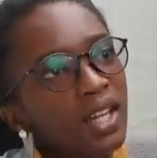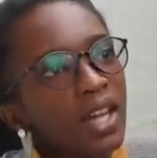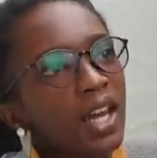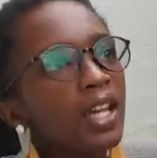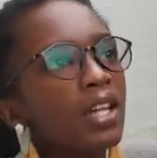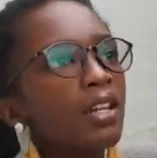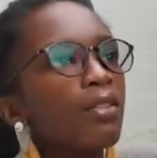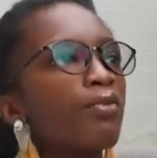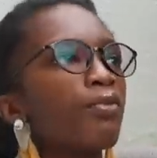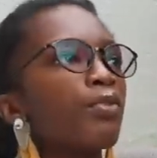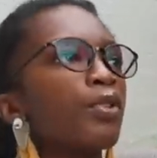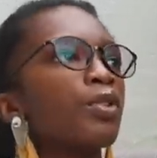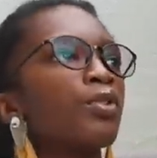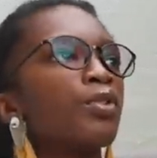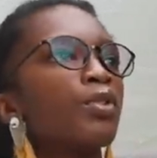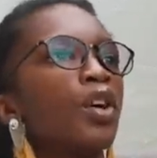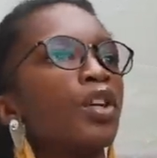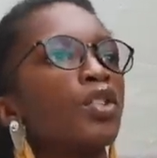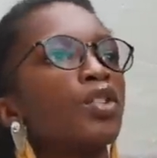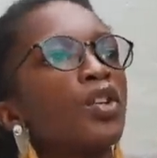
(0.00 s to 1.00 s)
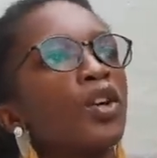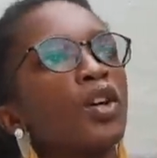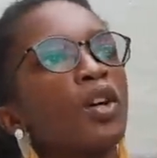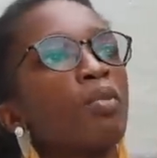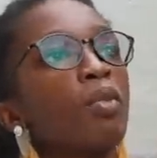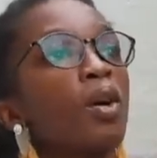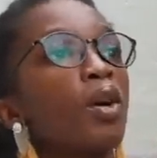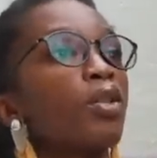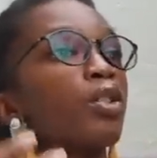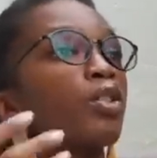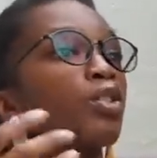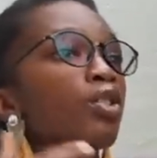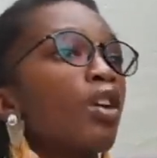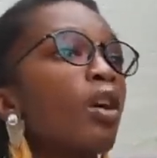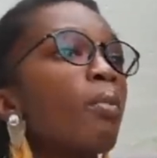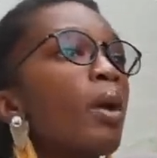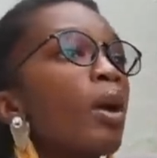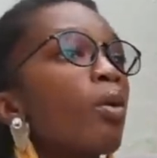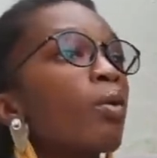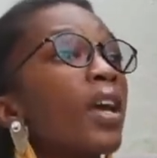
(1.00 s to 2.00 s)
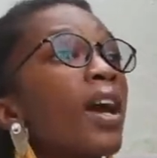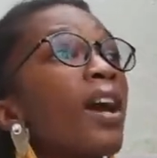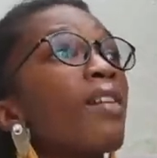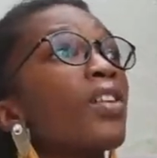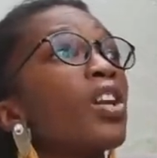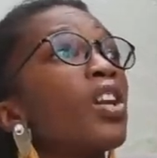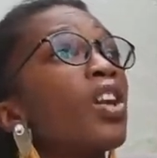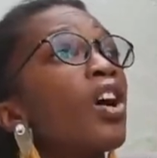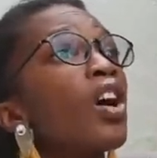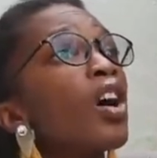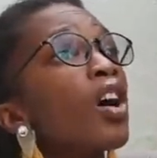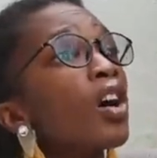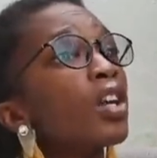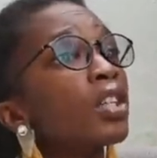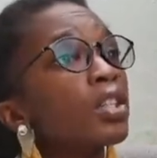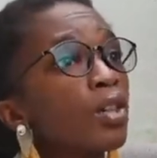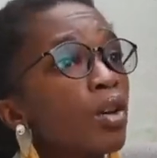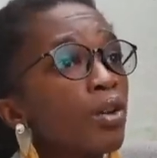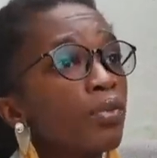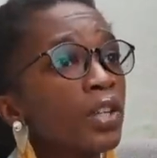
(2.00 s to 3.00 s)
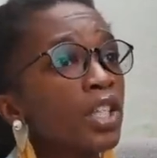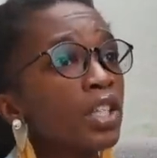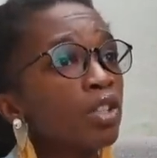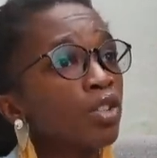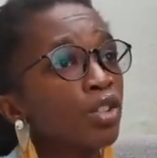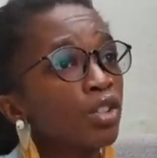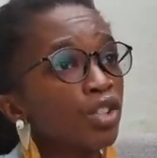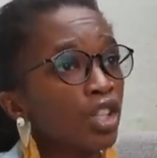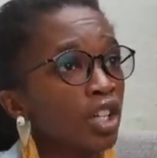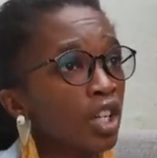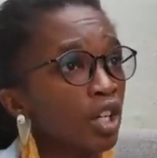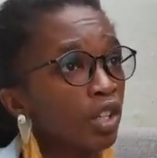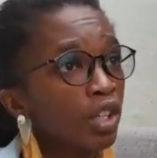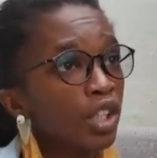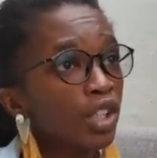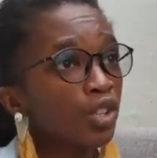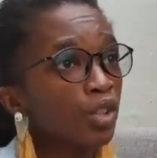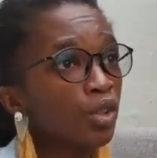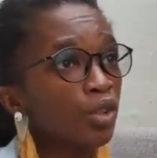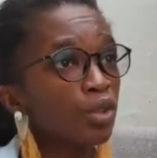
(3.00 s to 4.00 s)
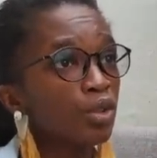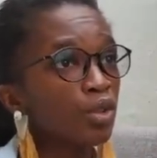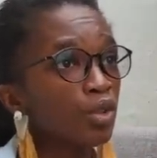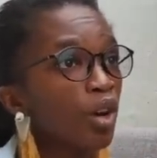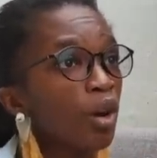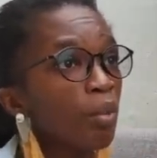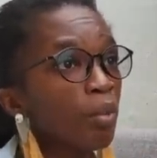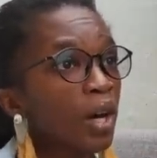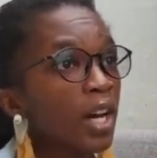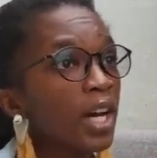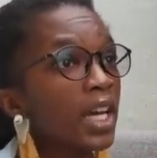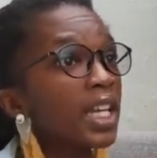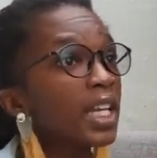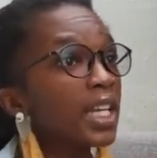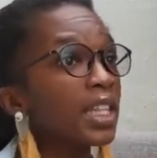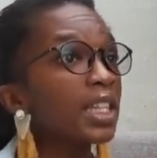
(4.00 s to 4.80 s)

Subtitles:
and if we do not talk about the trauma. We have a lot of intergenerational trauma in